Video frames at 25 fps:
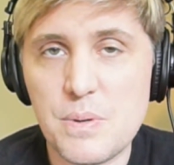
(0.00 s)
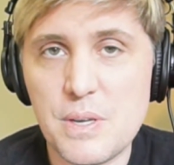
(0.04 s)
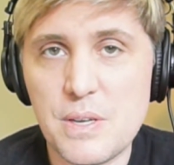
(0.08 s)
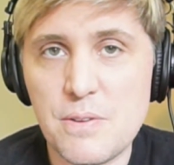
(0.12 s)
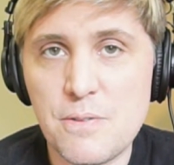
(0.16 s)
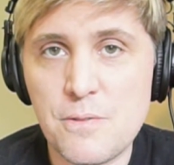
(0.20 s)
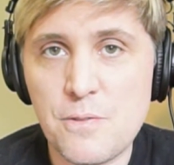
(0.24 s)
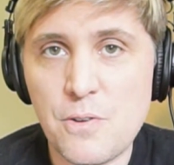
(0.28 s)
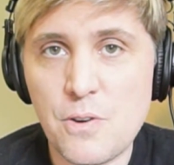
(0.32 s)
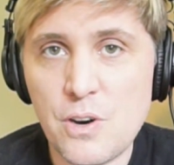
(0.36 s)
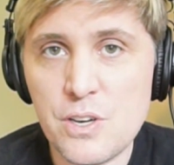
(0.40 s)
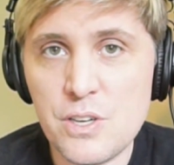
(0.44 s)

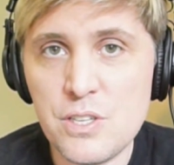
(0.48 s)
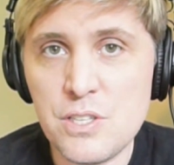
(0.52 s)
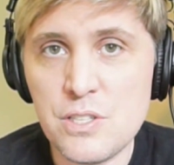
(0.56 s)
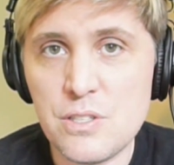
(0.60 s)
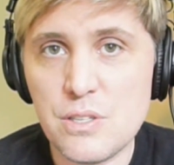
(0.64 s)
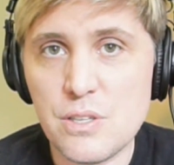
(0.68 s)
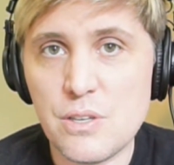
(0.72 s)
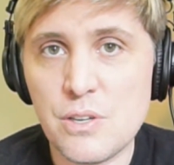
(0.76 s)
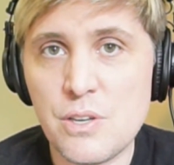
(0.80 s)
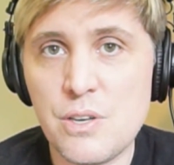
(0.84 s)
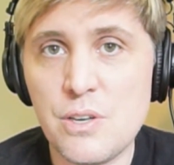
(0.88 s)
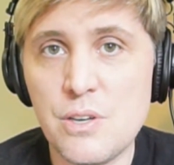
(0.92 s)

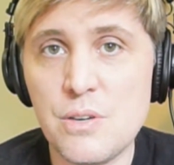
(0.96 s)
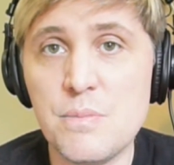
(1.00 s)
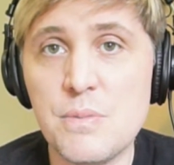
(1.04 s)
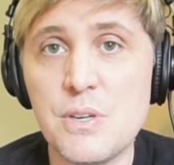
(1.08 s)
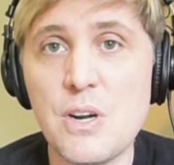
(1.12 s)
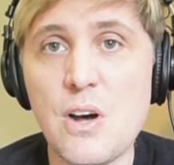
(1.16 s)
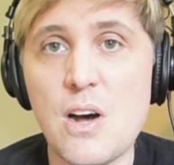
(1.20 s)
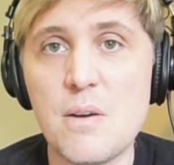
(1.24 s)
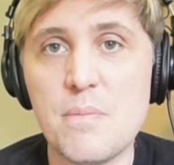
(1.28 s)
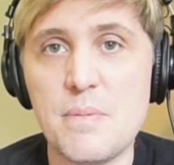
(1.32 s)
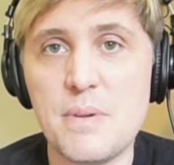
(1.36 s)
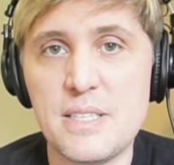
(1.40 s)
first human
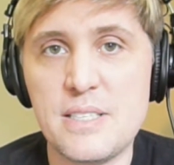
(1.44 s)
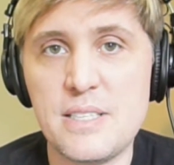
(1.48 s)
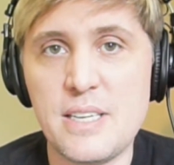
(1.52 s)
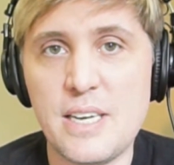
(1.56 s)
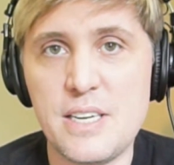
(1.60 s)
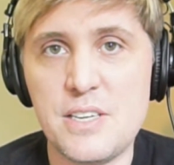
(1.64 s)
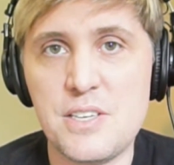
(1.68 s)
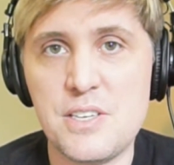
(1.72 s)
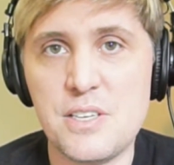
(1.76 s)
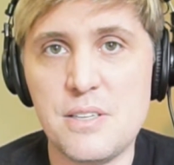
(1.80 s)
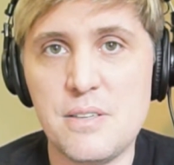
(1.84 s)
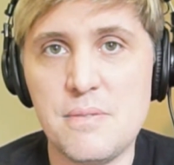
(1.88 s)

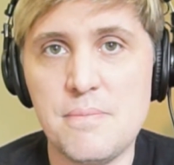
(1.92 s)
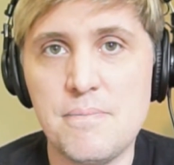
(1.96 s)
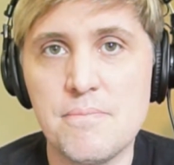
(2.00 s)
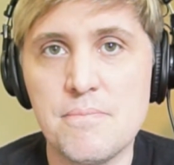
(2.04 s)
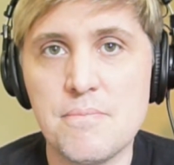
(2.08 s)
augmentation.